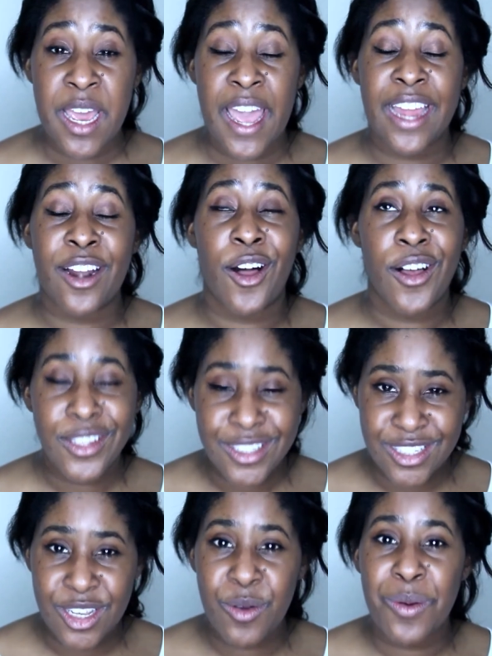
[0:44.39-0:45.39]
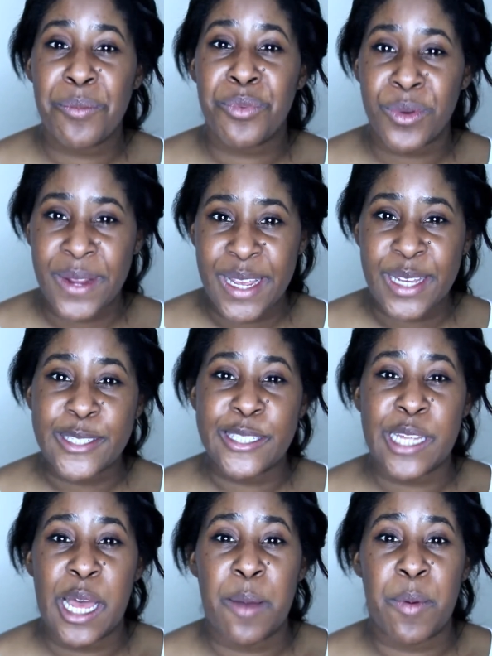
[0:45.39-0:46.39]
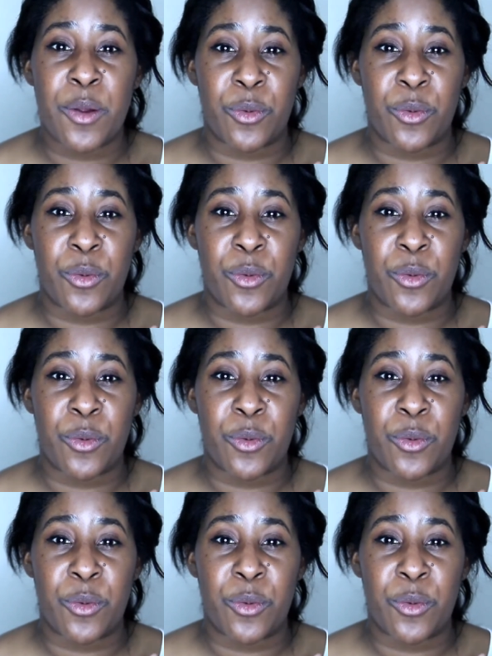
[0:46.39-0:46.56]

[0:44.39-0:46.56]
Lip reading: and also bring some